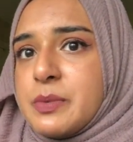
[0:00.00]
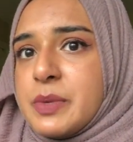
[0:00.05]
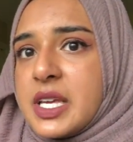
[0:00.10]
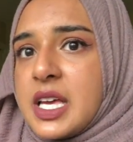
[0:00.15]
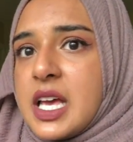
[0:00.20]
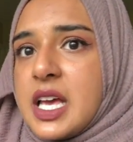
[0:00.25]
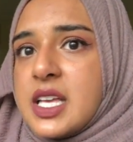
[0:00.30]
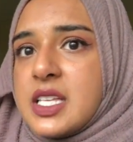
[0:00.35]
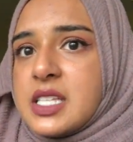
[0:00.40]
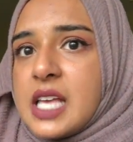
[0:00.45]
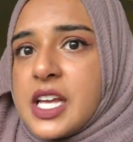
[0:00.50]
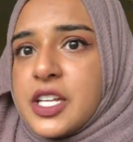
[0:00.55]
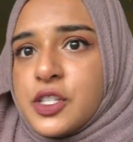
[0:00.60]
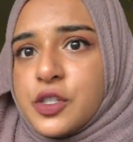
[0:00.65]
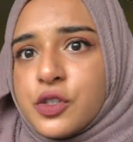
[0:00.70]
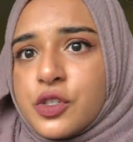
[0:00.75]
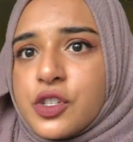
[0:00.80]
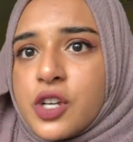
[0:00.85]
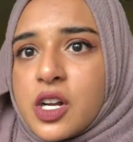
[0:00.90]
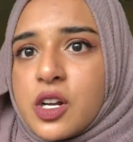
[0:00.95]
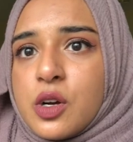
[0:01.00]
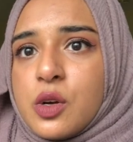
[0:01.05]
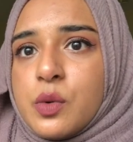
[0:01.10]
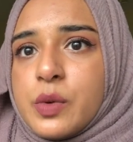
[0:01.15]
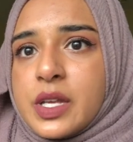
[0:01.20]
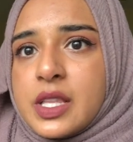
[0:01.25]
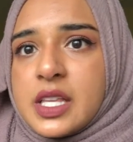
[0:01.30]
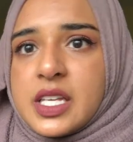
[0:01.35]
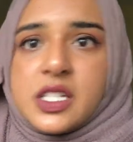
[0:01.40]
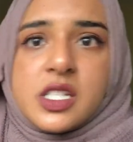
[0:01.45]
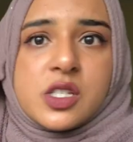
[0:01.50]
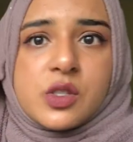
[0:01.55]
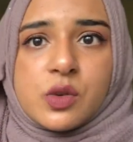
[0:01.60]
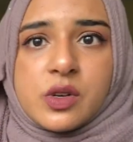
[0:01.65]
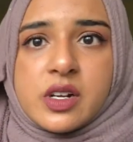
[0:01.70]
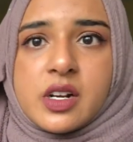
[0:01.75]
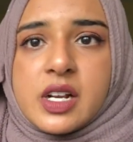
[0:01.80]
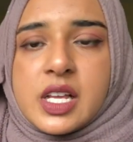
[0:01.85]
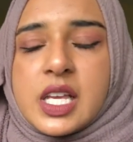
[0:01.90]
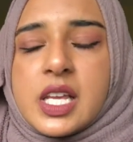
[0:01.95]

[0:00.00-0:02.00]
because I do struggle with like disordered